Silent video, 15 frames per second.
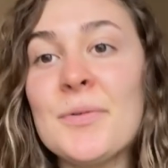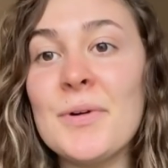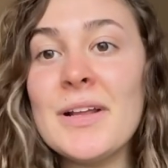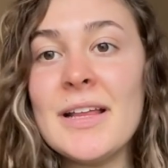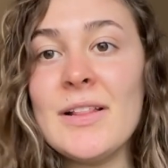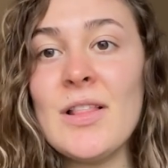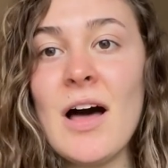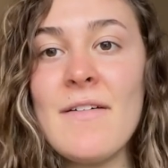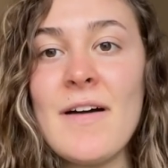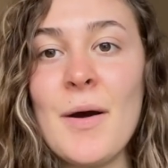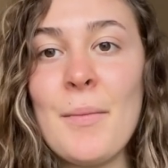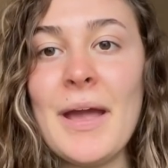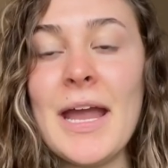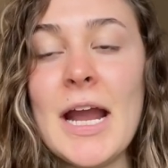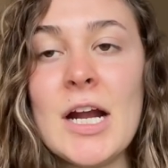really love how
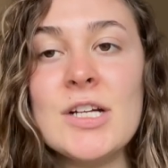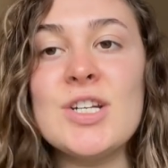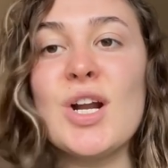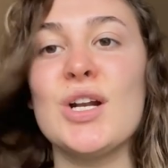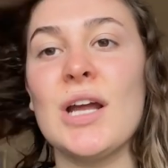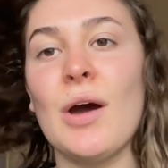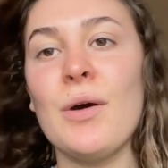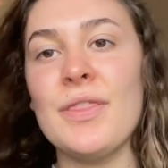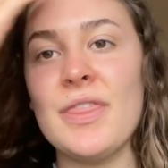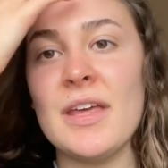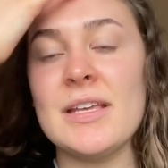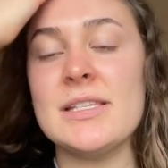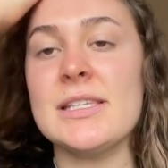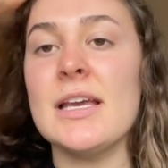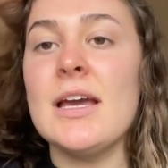my hair turned out with
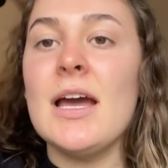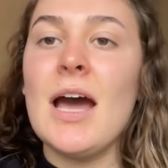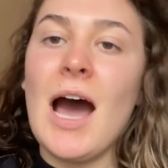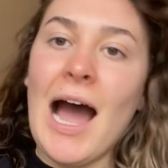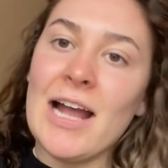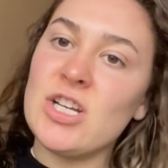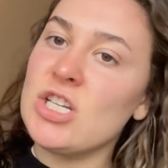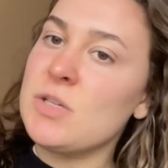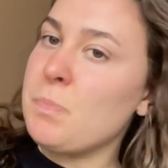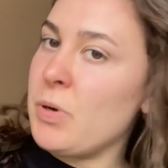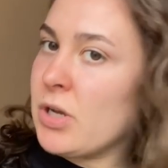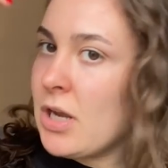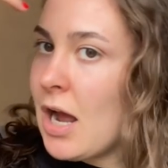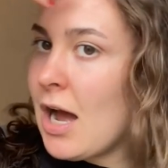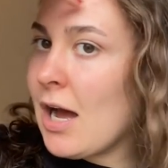this. I just put
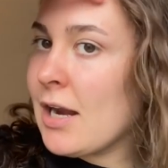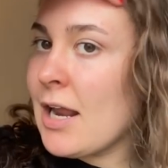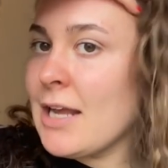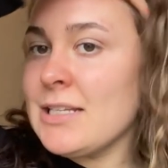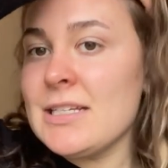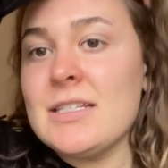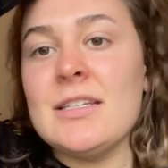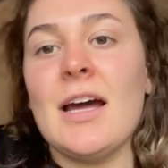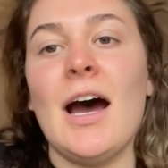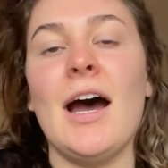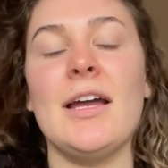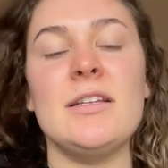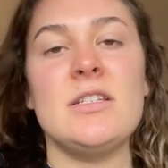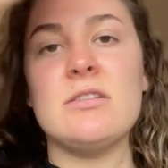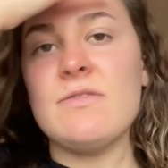it on. I did
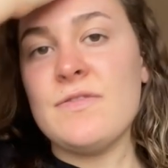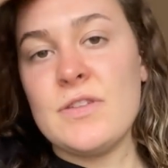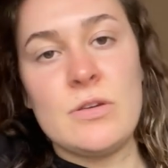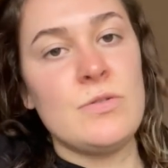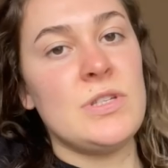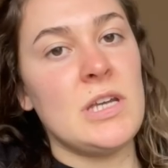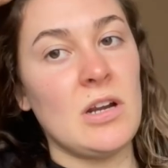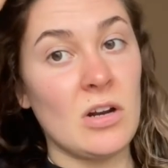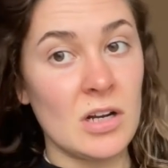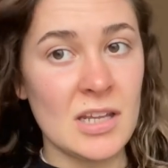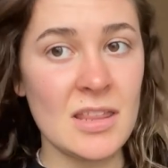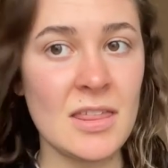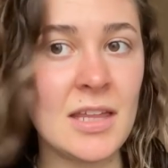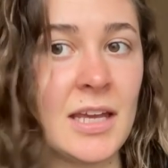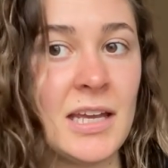not diffuse it or
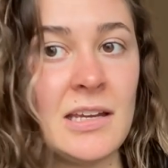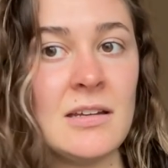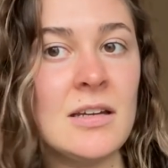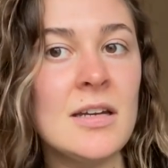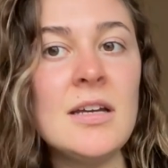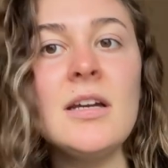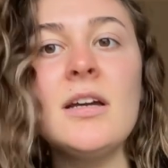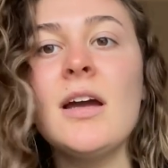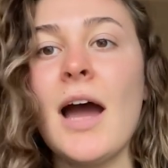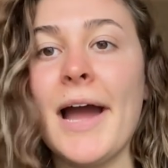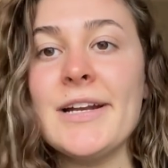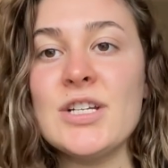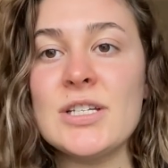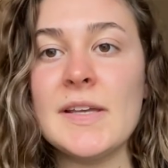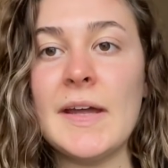anything. I
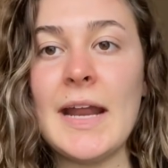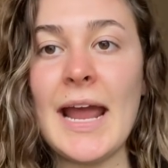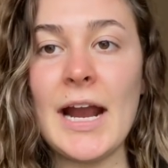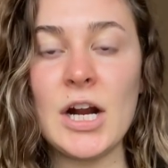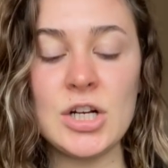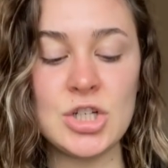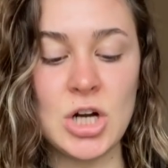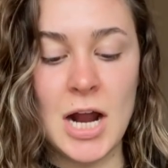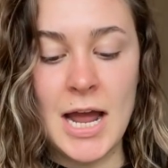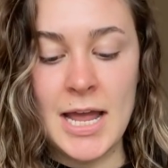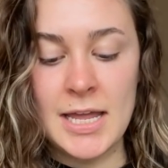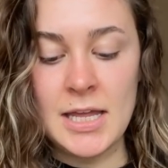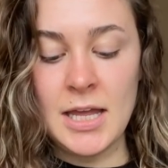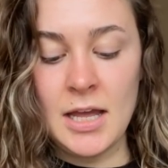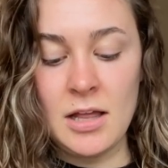just let it air
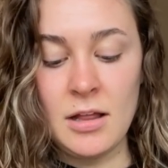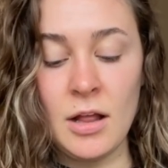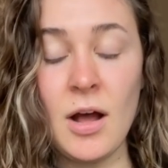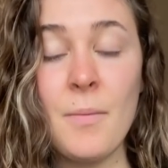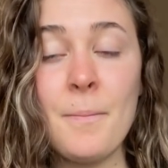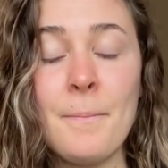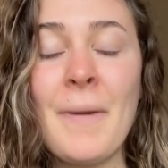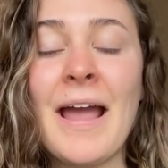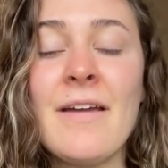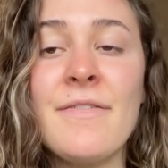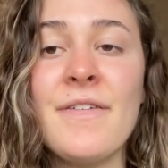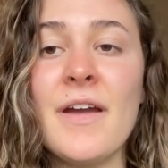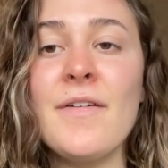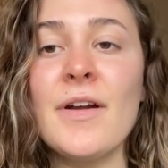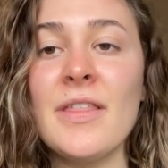dry. My
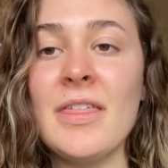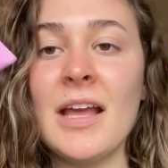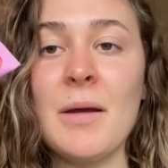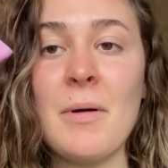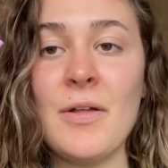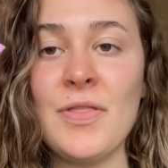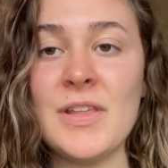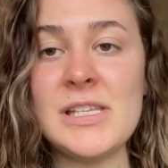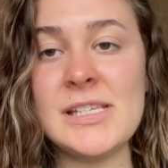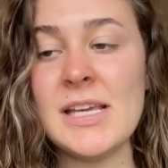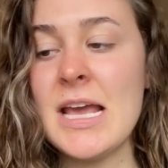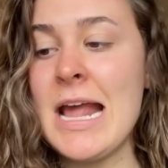favorite thing about this